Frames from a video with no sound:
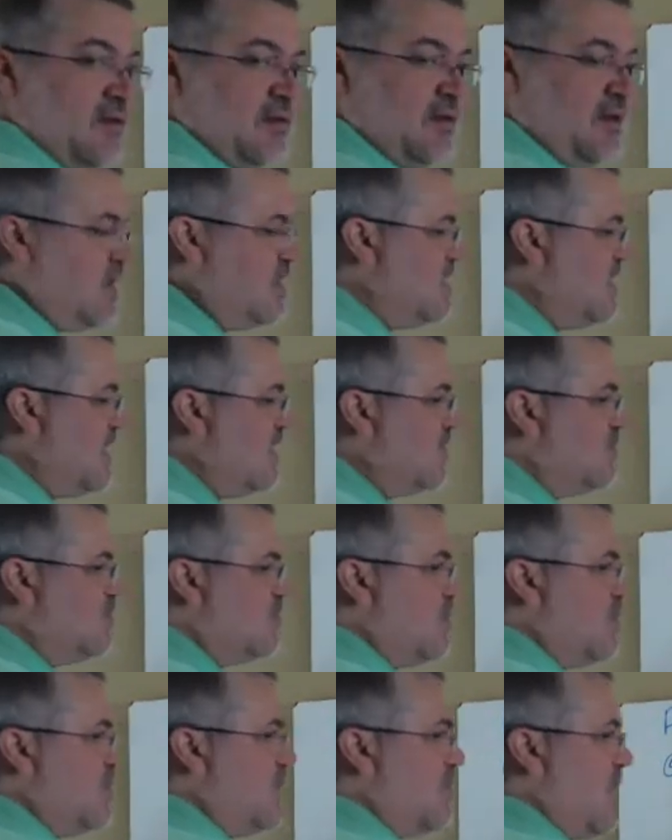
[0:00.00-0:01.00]
and that's
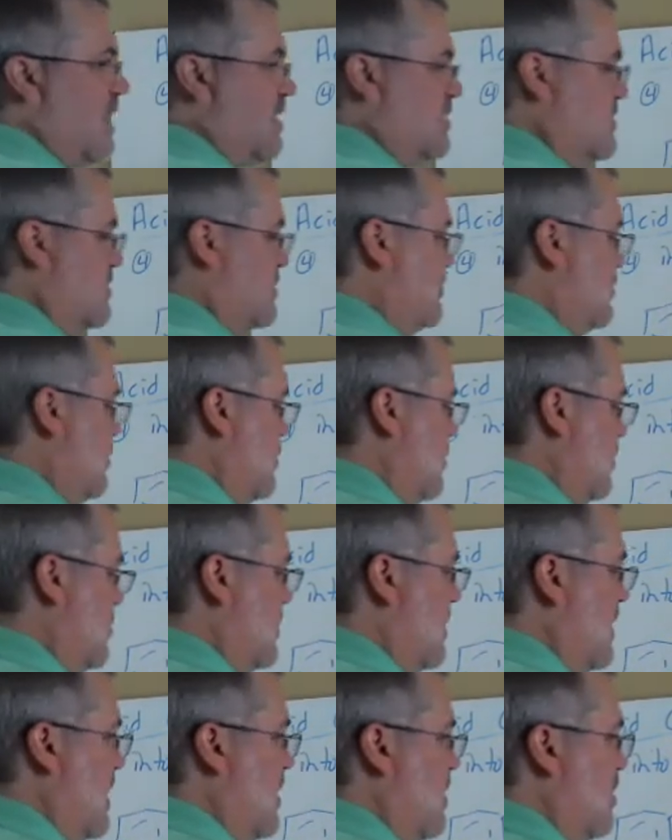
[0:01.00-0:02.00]
where you actually form
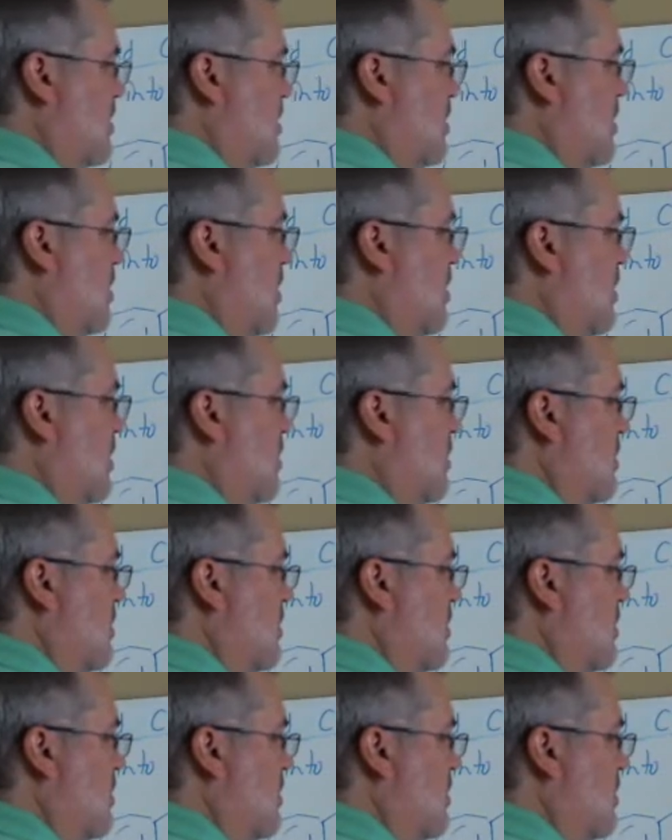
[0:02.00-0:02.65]
the alcohol.